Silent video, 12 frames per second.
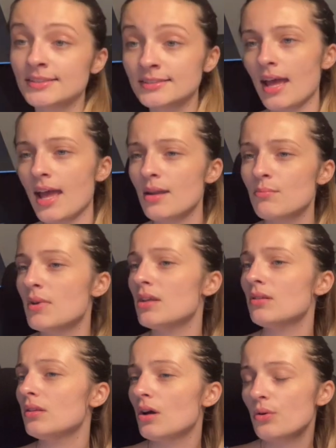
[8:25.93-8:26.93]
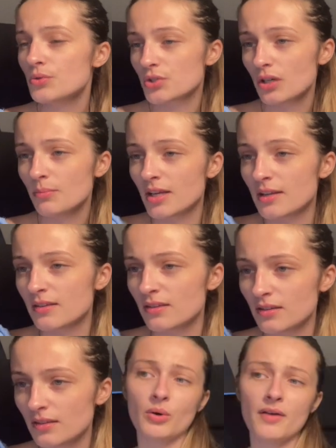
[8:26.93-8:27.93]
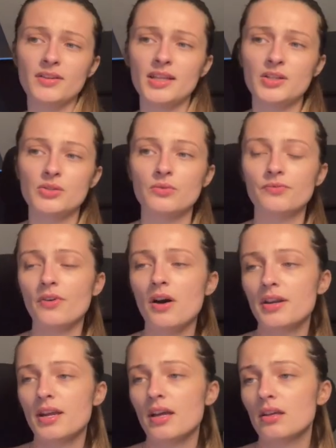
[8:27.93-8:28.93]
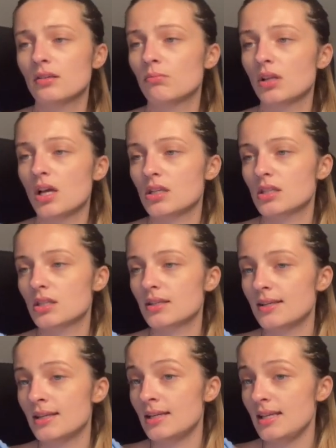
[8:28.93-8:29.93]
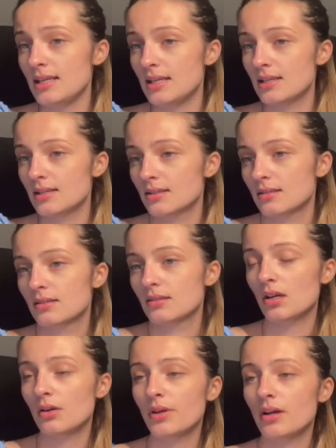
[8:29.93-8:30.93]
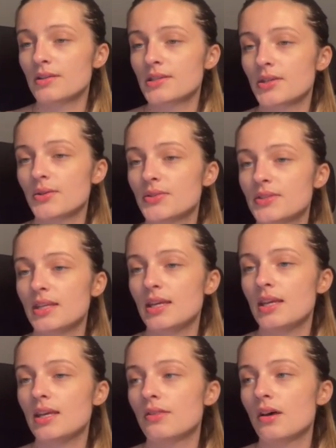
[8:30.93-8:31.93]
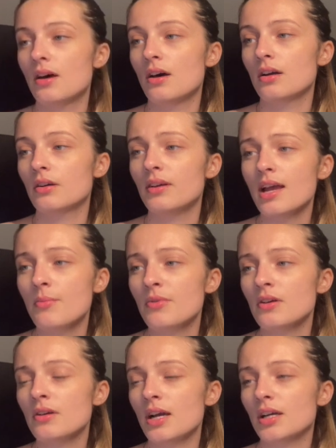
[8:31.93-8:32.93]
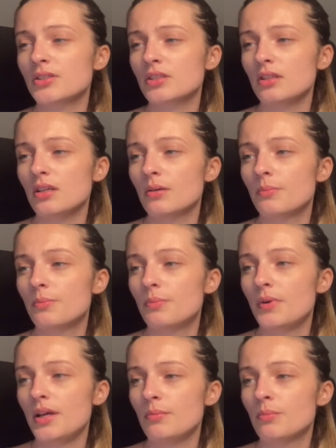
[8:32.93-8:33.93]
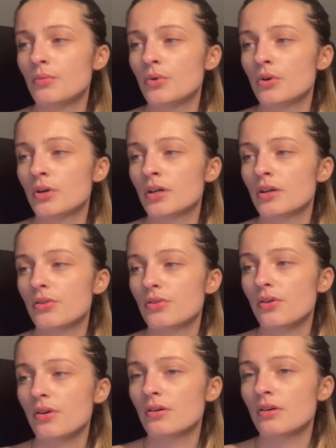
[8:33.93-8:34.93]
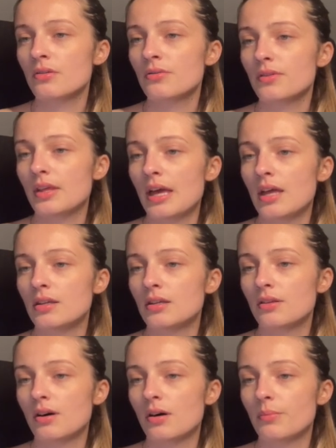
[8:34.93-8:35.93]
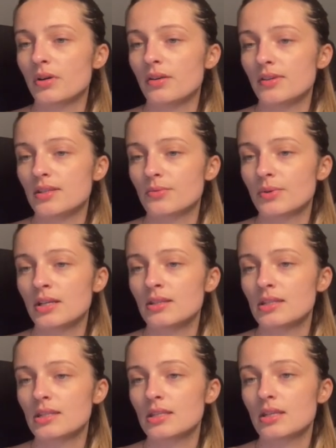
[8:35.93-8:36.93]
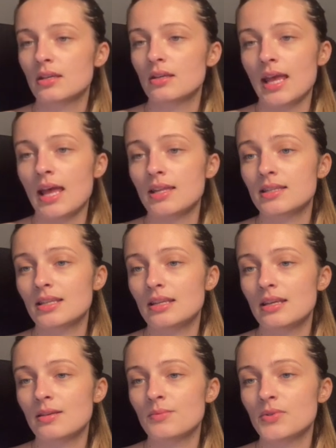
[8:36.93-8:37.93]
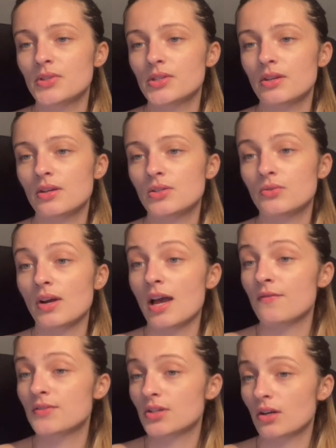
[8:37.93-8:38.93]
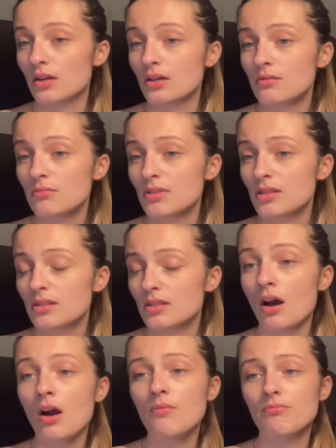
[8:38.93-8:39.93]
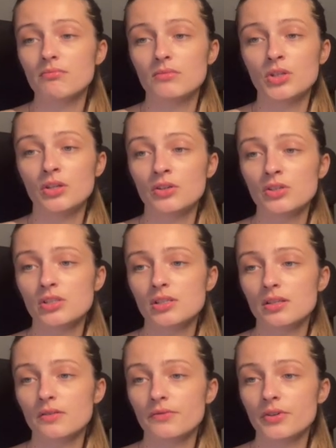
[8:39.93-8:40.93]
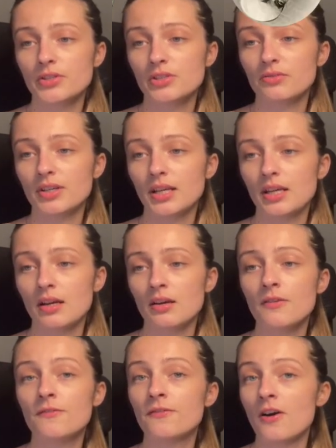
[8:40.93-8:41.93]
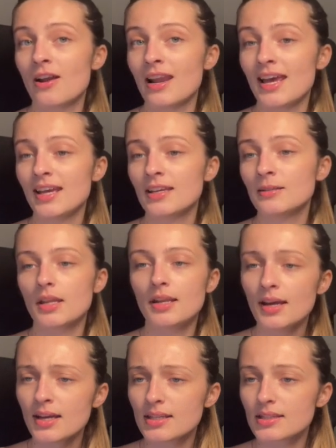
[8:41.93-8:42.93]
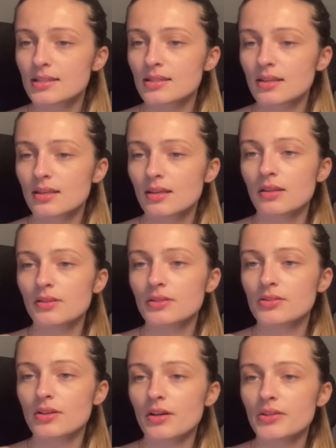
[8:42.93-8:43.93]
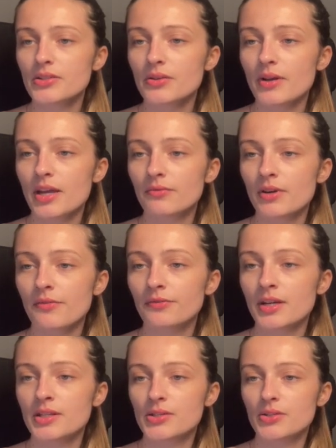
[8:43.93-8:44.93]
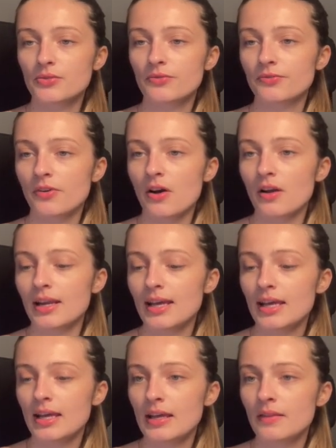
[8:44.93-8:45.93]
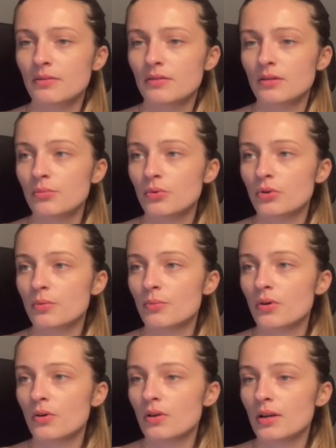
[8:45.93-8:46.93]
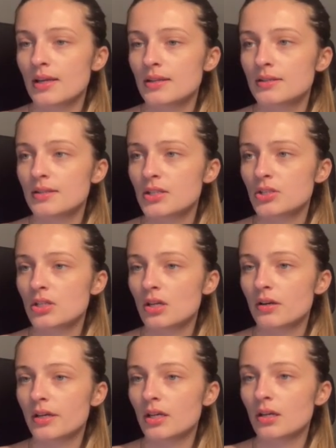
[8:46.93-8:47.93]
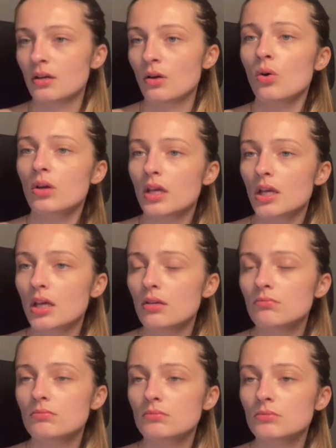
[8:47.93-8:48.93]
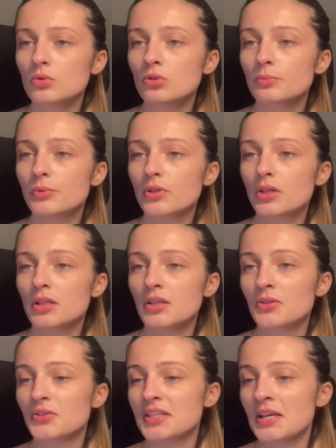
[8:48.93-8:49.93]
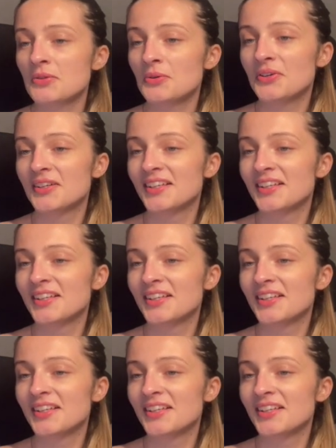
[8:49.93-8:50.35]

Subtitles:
and Middle Low German, equivalent to fare plus lig. Here we also see the grammar, actually a bit more thorough than the previous ones. Antonyms, derived terms. Oh, nynorsk version right here, farlig. Nice! There's also a reference to farlig in Bokmål dictionary. Okay, ordbøkene.no.